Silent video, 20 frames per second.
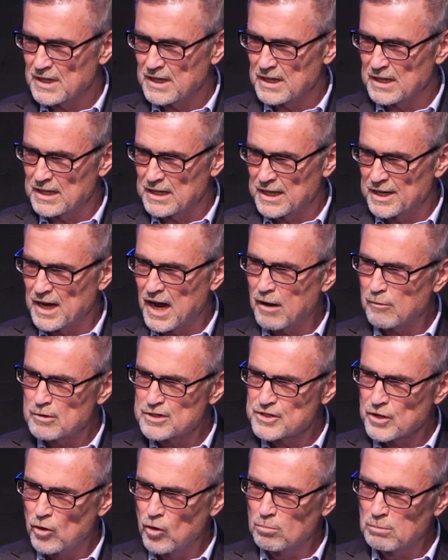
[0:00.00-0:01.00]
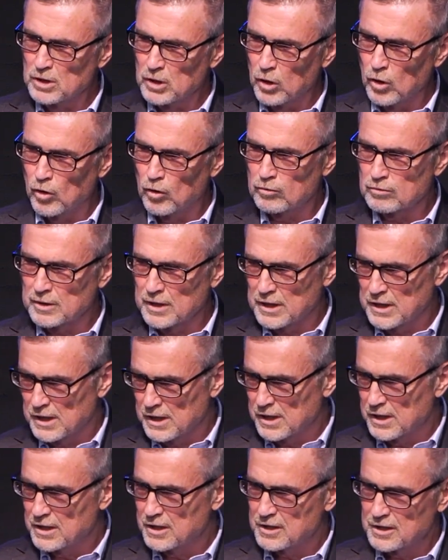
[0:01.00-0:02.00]
And I was home alone.
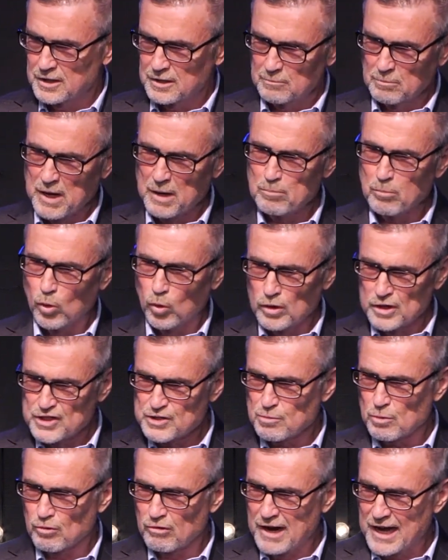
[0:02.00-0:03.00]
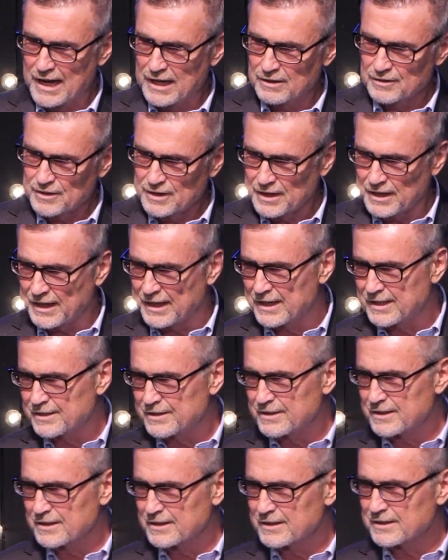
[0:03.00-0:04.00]
My boys were out, and
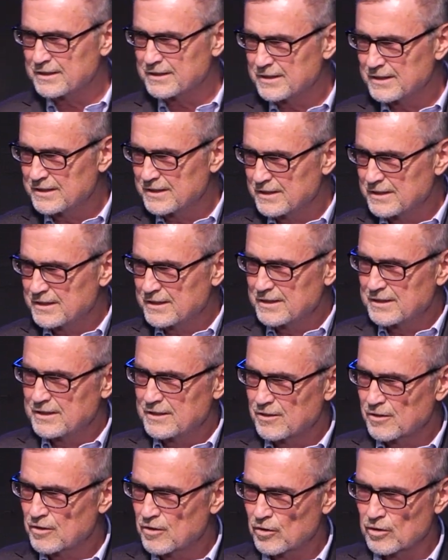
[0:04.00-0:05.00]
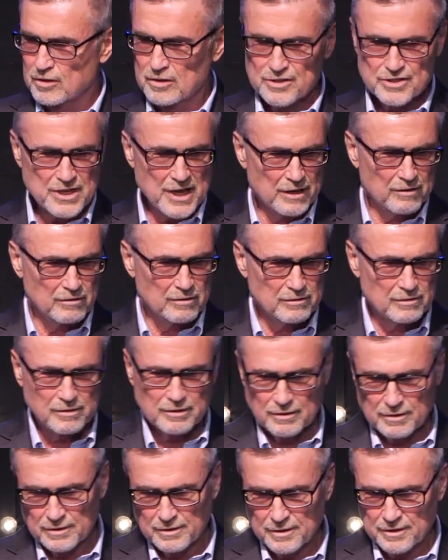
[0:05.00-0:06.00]
our girls, I don't
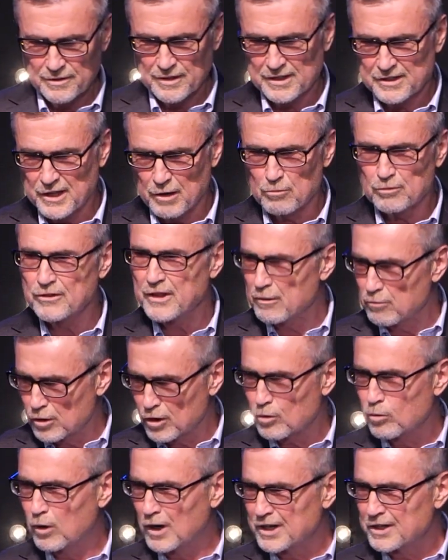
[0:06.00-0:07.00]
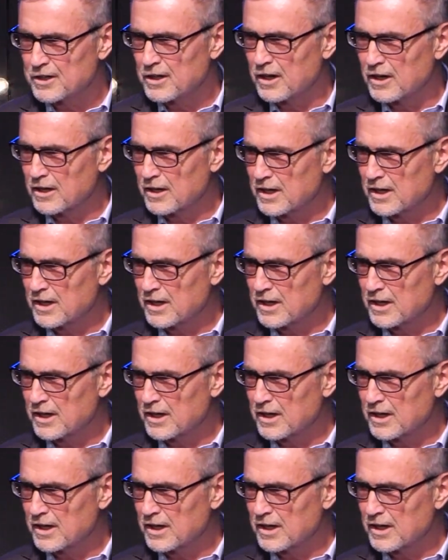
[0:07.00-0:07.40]
think they were quite young.